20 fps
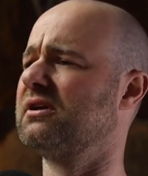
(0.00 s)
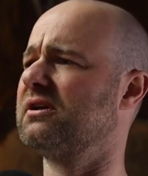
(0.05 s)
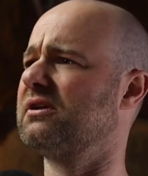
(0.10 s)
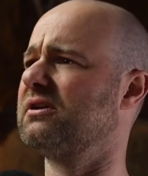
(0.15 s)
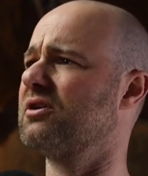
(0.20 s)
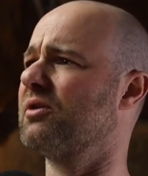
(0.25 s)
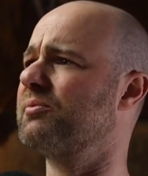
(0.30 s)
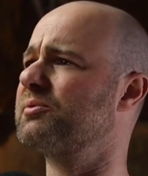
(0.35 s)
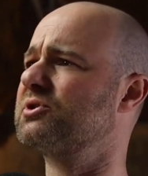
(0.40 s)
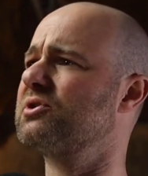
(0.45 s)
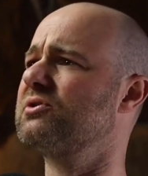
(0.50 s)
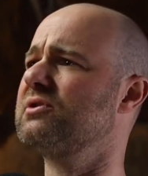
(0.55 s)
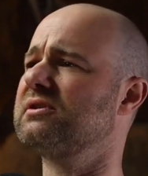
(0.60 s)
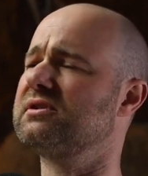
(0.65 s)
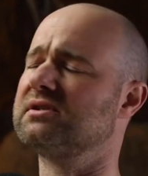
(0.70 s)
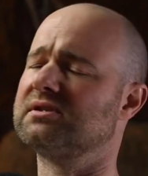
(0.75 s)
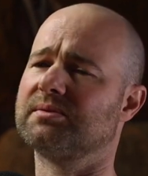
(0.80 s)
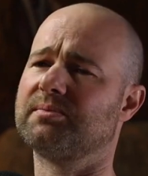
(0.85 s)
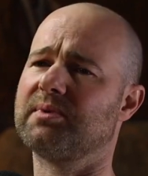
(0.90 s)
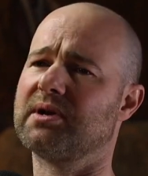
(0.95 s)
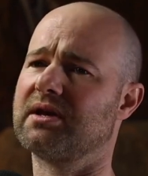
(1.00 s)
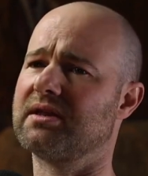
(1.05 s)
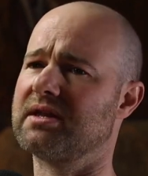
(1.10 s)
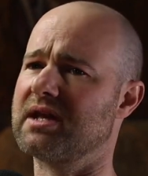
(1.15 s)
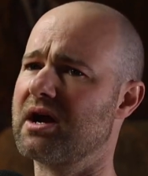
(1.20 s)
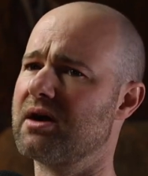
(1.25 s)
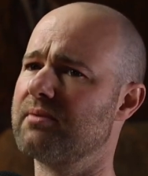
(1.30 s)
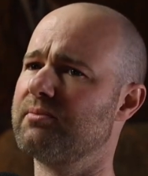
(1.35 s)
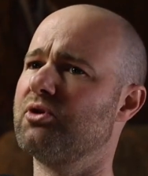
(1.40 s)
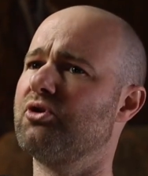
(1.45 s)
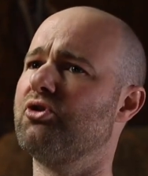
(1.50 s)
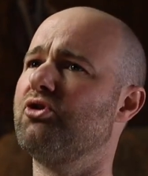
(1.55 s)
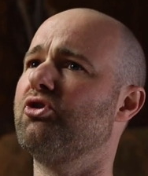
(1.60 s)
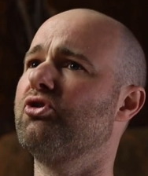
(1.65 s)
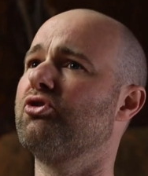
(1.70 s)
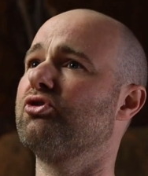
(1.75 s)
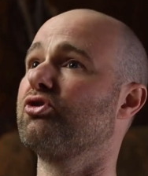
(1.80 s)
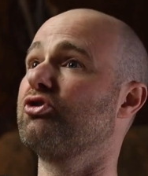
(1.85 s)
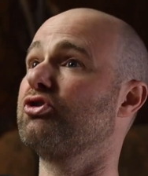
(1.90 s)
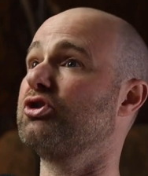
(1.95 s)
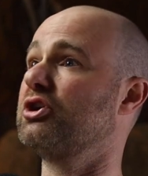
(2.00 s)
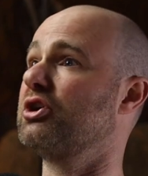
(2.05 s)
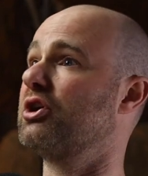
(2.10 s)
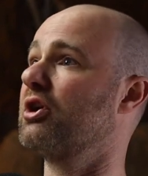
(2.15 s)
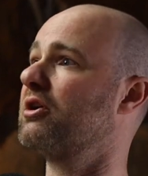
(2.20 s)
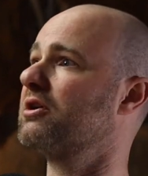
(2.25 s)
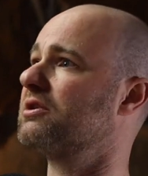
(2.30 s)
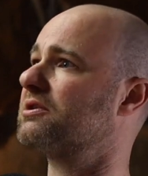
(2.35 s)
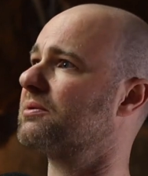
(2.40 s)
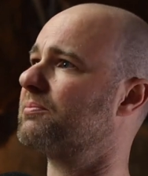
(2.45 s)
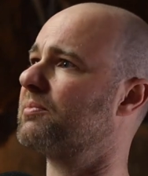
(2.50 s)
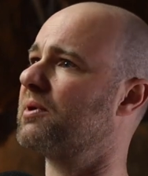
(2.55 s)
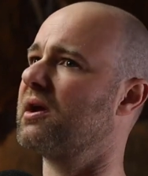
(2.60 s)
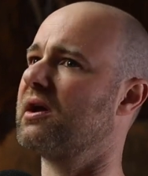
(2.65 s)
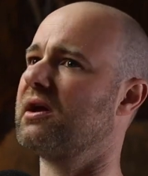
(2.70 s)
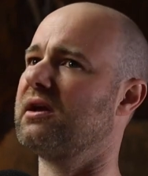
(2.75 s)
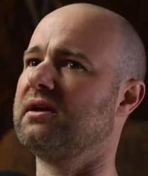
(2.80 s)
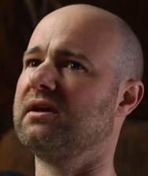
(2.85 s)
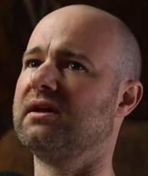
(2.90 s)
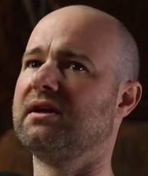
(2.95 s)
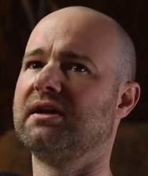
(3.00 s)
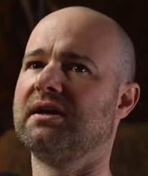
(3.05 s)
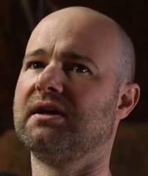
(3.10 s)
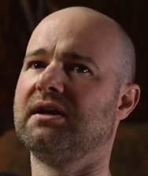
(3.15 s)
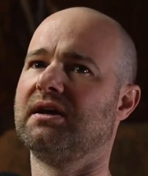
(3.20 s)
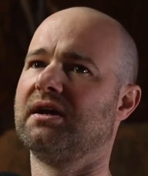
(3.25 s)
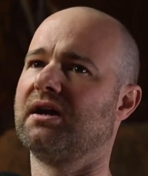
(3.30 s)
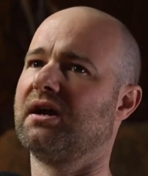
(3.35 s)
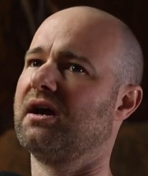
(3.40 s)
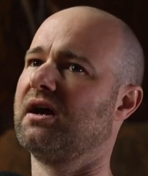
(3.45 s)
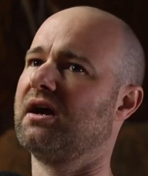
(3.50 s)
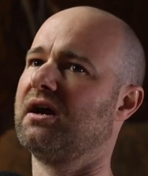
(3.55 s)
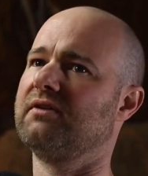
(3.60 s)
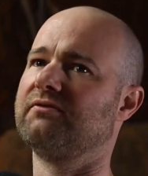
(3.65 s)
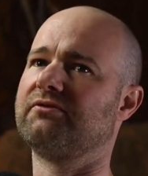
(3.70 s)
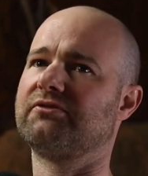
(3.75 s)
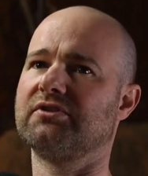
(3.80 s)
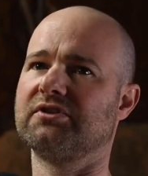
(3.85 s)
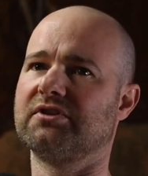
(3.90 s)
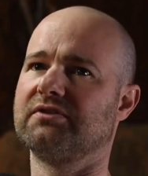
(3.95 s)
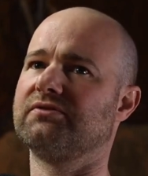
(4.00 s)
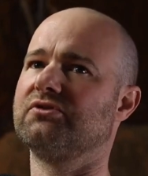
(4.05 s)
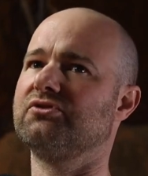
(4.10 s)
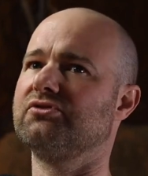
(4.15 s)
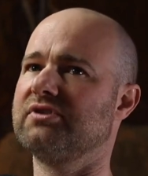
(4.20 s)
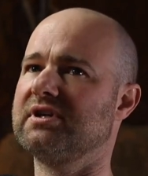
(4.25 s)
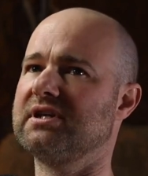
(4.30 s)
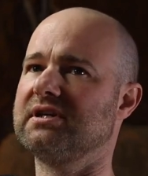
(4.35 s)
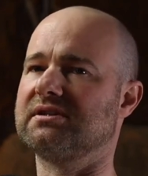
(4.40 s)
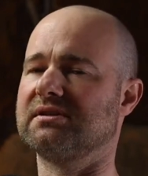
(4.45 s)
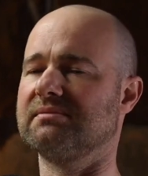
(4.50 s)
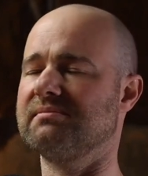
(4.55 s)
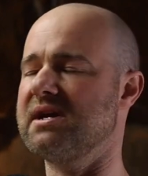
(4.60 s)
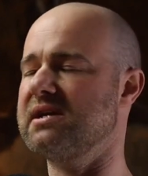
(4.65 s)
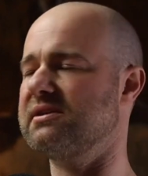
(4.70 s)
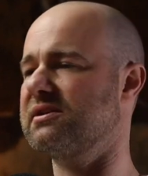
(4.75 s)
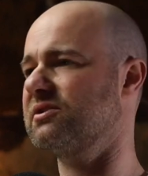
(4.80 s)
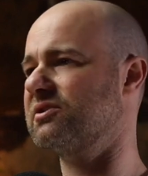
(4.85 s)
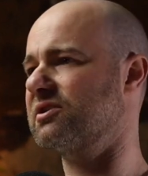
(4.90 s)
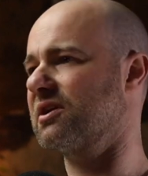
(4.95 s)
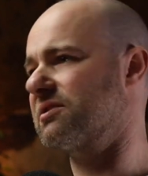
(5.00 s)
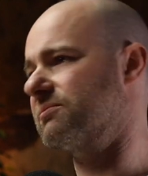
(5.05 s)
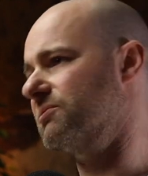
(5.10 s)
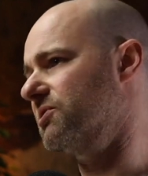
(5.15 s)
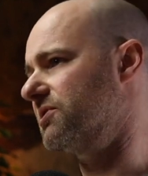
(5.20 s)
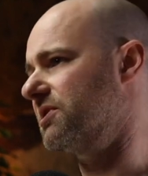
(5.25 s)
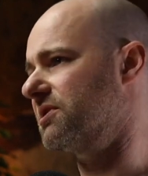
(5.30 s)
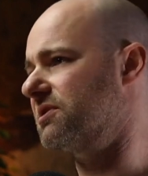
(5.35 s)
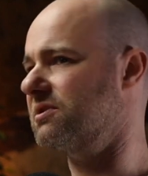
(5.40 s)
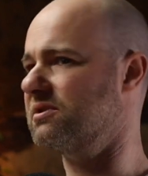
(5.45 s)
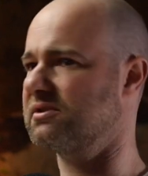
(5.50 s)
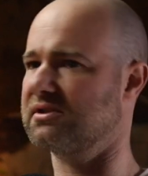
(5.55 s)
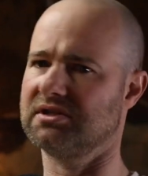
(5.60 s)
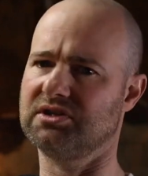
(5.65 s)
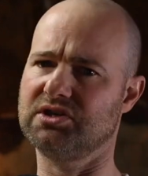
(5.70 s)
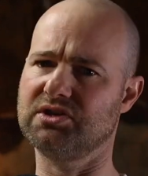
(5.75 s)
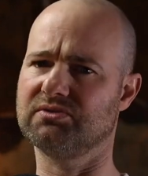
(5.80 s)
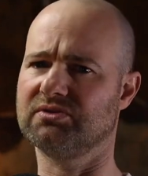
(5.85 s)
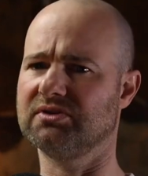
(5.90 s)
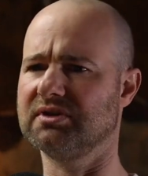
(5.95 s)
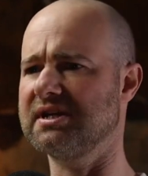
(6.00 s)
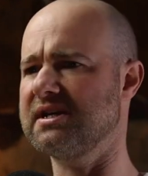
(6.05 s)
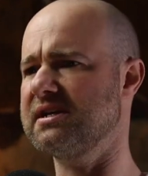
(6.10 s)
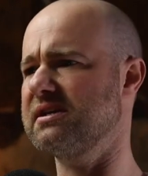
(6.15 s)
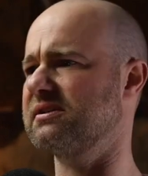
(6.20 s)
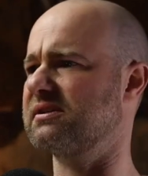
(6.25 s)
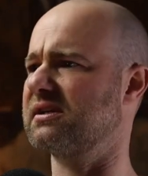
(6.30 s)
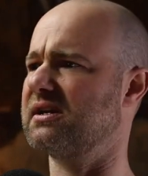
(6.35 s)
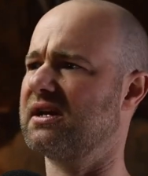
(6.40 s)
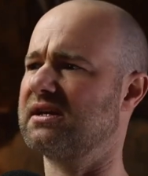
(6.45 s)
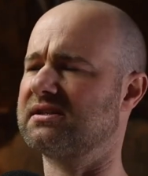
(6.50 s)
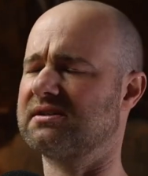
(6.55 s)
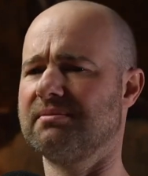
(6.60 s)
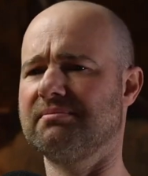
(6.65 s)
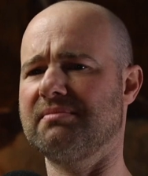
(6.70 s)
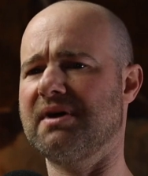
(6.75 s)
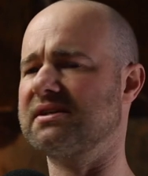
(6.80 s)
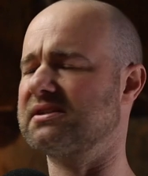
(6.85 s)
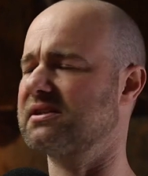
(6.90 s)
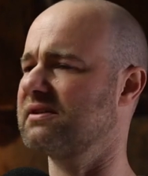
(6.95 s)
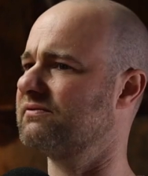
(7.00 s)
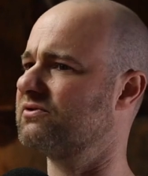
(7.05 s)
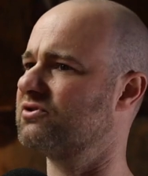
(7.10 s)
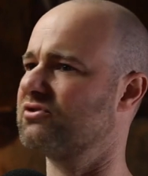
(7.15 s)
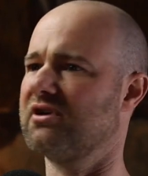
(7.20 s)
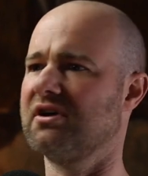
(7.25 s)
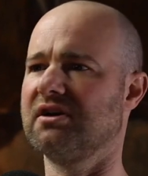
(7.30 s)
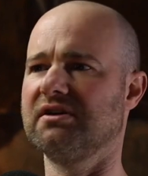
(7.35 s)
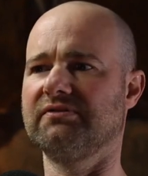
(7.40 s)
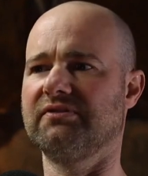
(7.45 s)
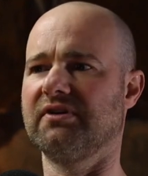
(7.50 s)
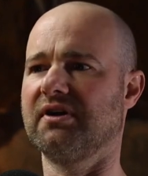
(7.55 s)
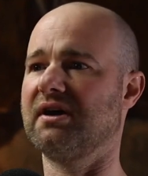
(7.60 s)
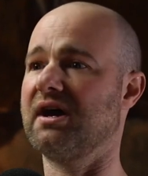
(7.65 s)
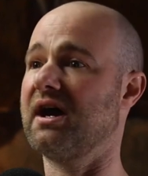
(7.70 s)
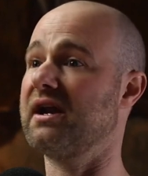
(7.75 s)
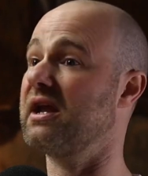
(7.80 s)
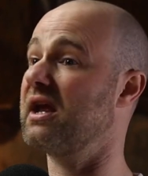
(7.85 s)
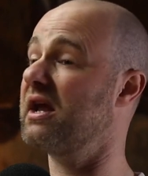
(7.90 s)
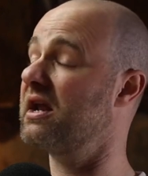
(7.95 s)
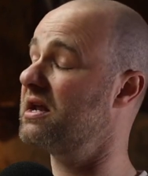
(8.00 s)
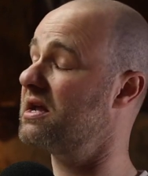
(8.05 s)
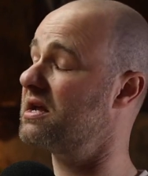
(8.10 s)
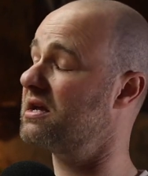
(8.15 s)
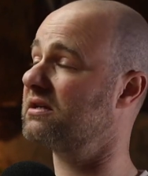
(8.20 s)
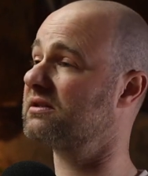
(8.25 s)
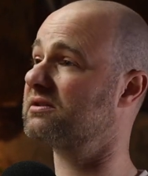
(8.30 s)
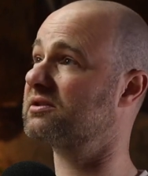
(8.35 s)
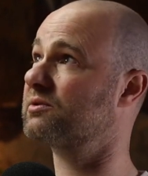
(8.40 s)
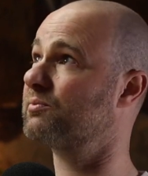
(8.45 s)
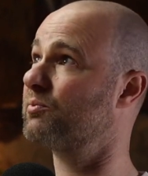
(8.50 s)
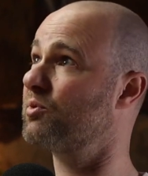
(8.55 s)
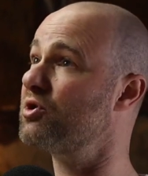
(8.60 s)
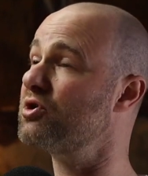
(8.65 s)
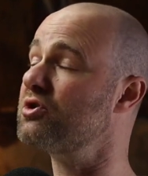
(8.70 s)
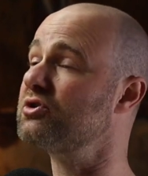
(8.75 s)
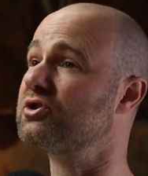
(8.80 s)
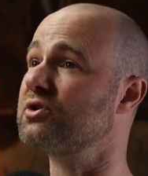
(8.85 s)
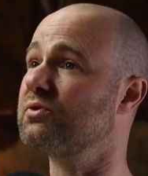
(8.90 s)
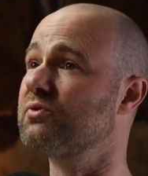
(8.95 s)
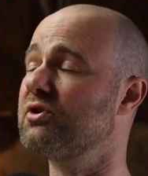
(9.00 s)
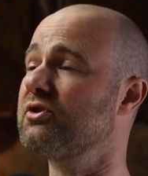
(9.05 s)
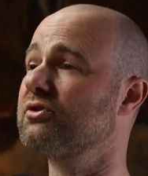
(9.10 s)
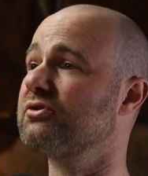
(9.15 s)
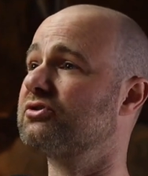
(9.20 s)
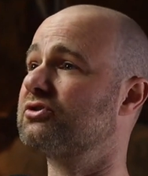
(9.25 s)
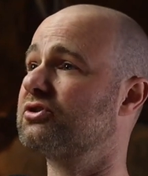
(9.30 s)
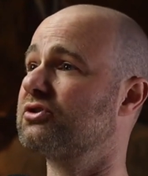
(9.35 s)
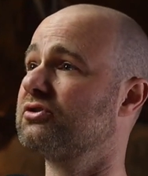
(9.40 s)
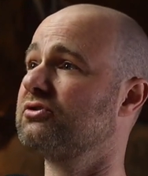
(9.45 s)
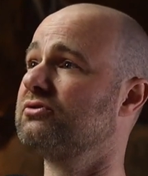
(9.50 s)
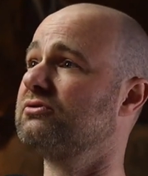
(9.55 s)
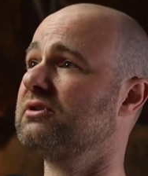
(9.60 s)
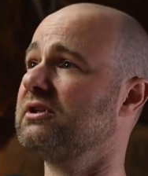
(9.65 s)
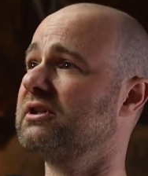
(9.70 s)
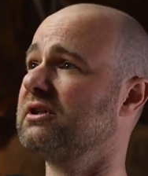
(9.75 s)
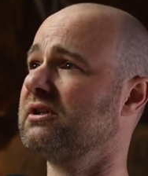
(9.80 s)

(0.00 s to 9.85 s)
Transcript: the opportunity to play at the Albert Hall, or you're going to play in front of all these amazing jazz musicians in New Orleans, it's a massive driver, and it spurs you on to,